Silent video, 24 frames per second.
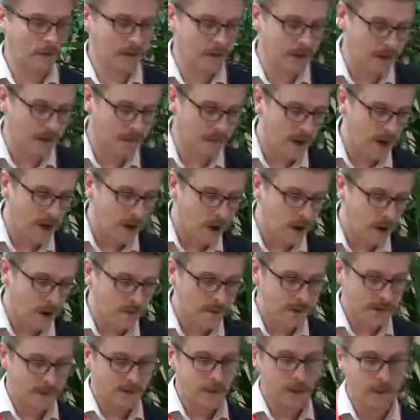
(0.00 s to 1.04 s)
We can
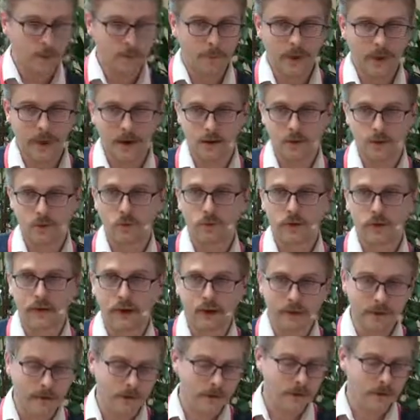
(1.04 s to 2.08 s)
always compare it with
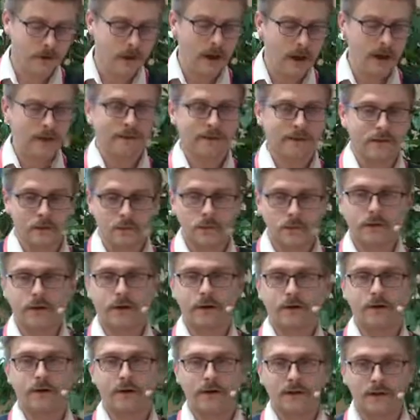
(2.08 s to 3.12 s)
other
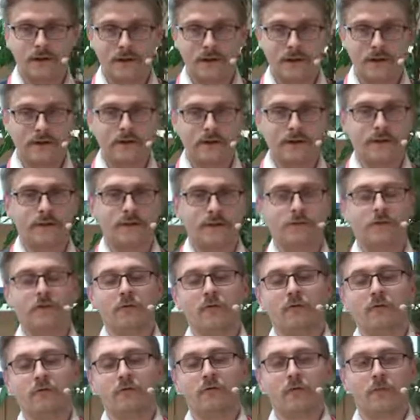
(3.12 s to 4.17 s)
similar diseases
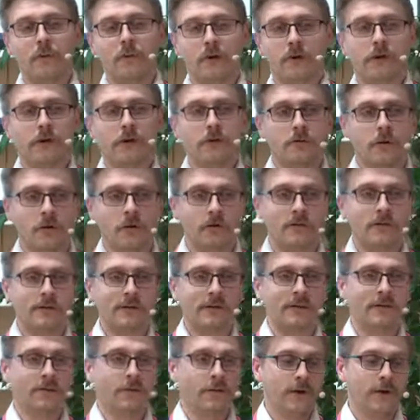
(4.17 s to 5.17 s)
to tuberculosis.